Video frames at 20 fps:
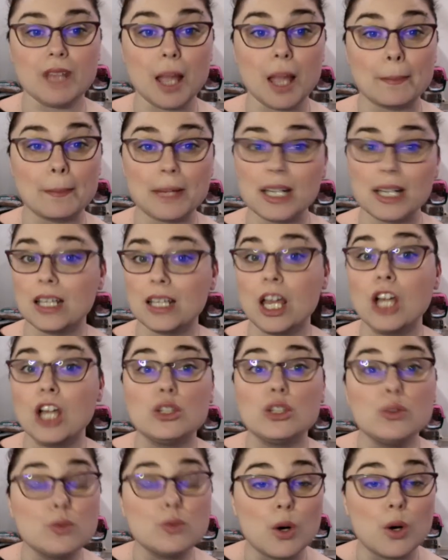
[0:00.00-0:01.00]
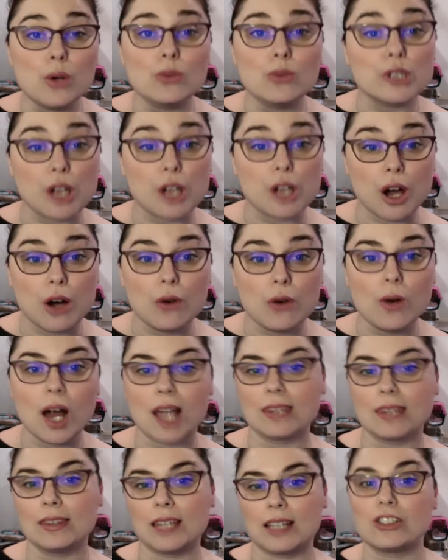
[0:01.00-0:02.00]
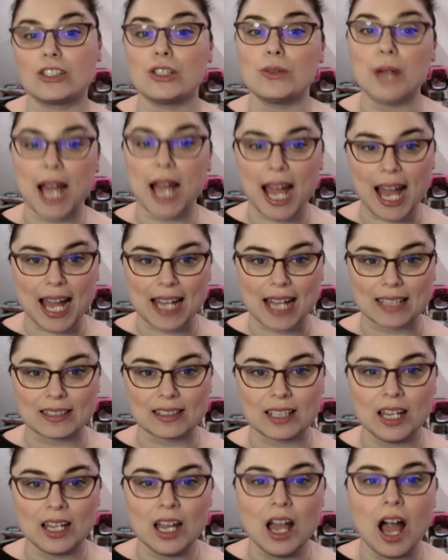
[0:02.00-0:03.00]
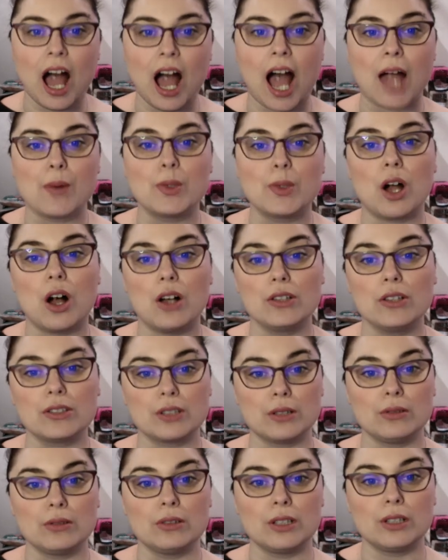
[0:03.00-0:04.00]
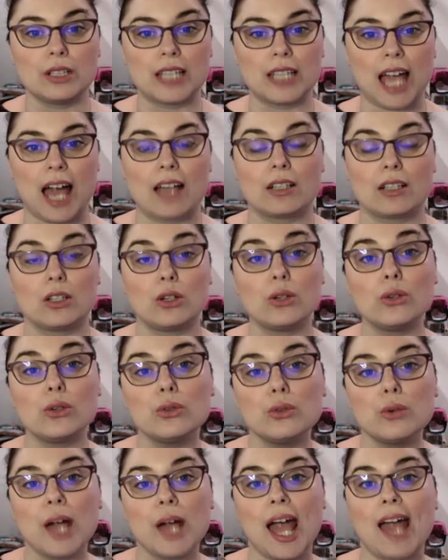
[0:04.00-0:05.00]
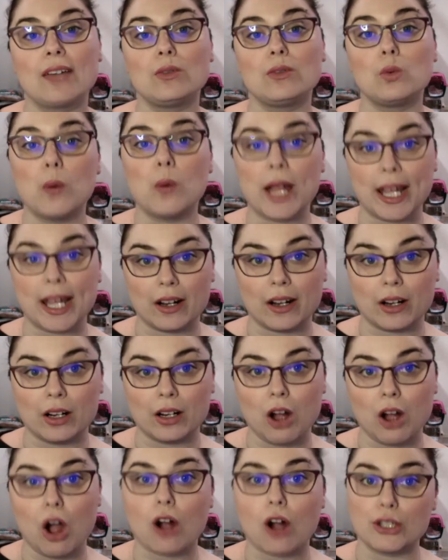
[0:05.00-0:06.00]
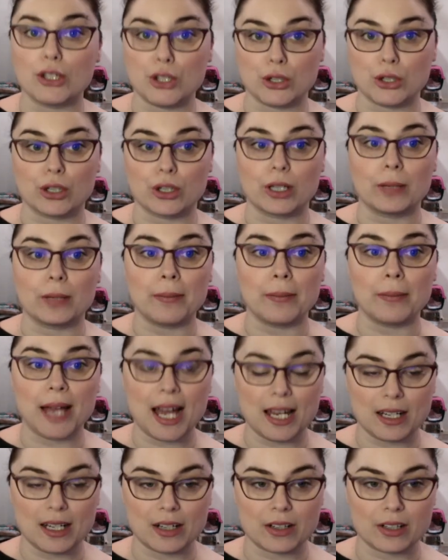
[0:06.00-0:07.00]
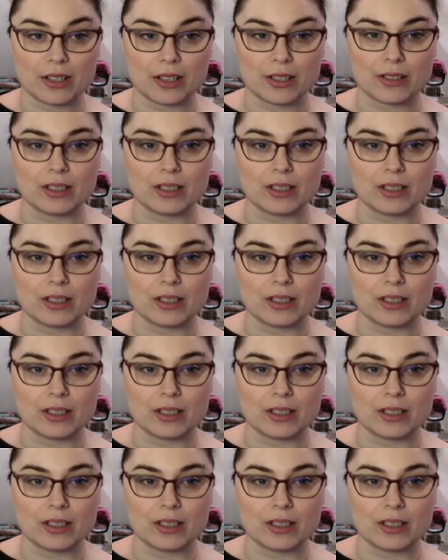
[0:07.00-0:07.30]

But you won't know unless you ask. I would also look at who and where are your competitors.